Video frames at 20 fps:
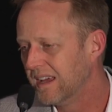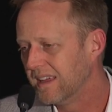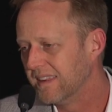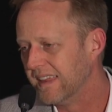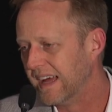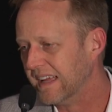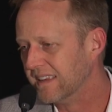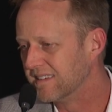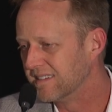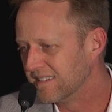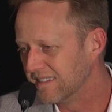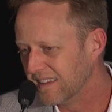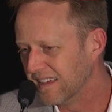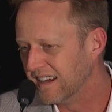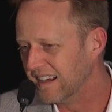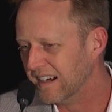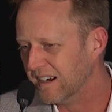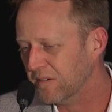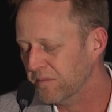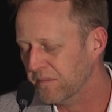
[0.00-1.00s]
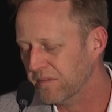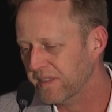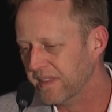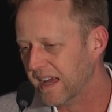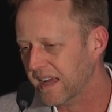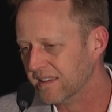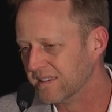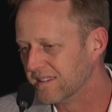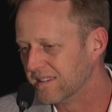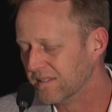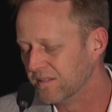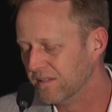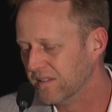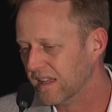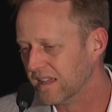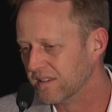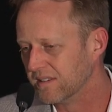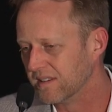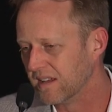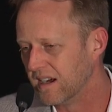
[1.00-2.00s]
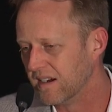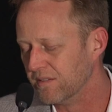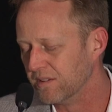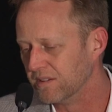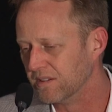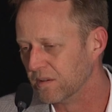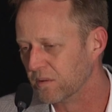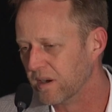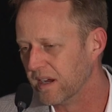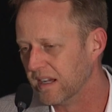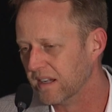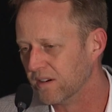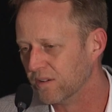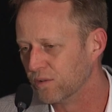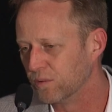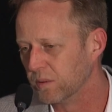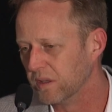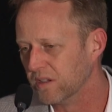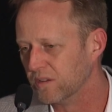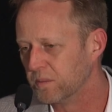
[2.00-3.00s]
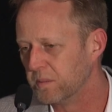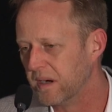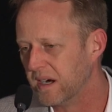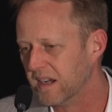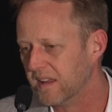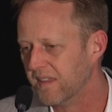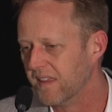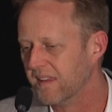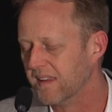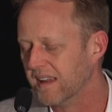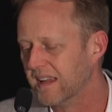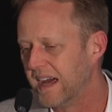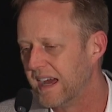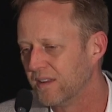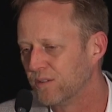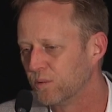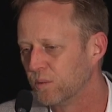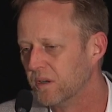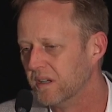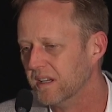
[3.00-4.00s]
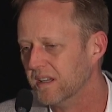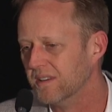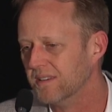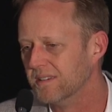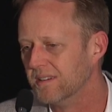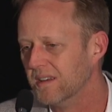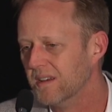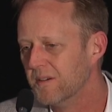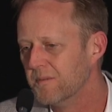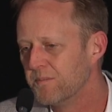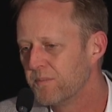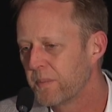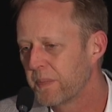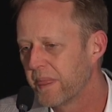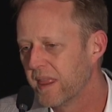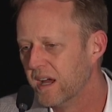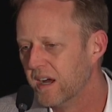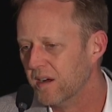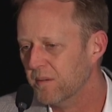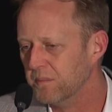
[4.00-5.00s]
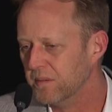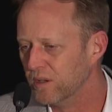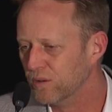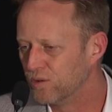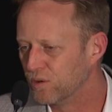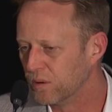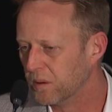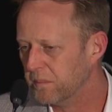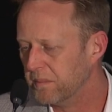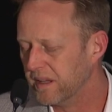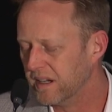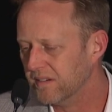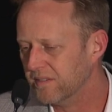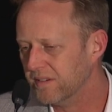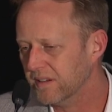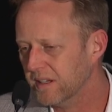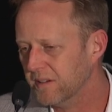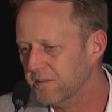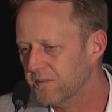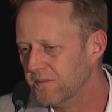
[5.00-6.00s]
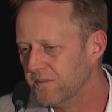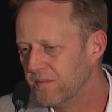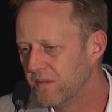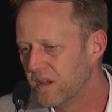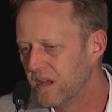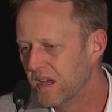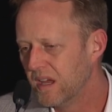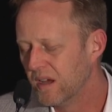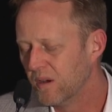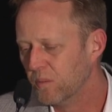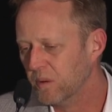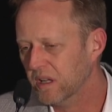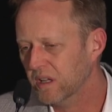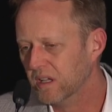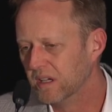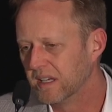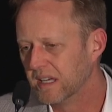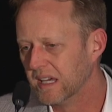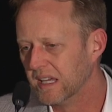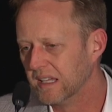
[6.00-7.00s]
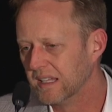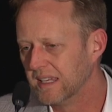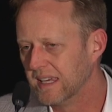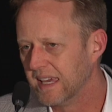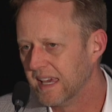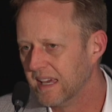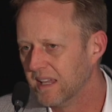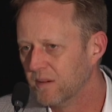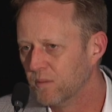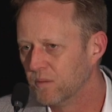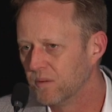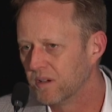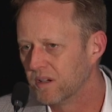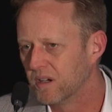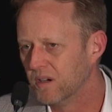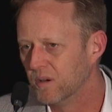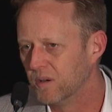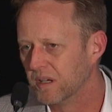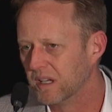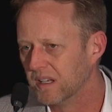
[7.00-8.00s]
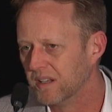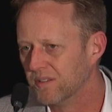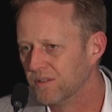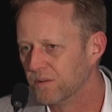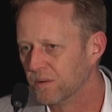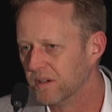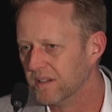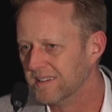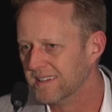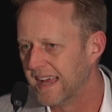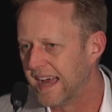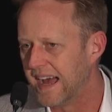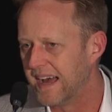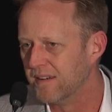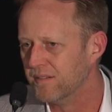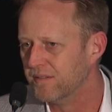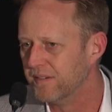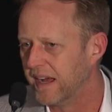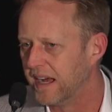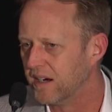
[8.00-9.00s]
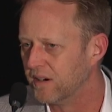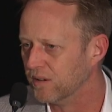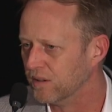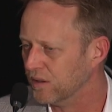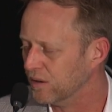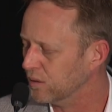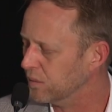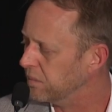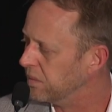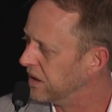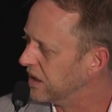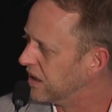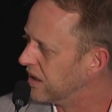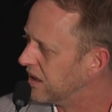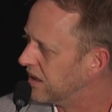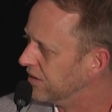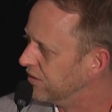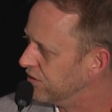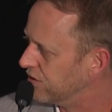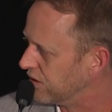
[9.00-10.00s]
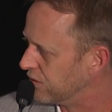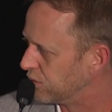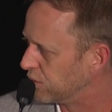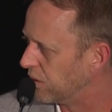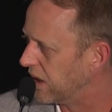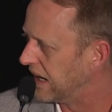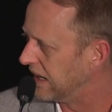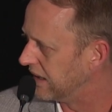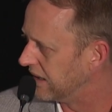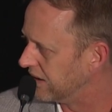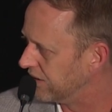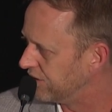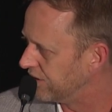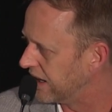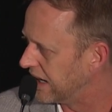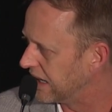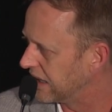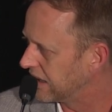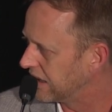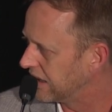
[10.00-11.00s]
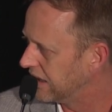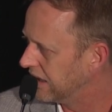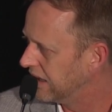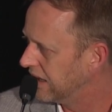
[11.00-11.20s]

that's um, that's that's obviously right in our sweet spot. And then the last one is uh, mutual benefit. We look at can Koch Industries add value beyond just writing a check?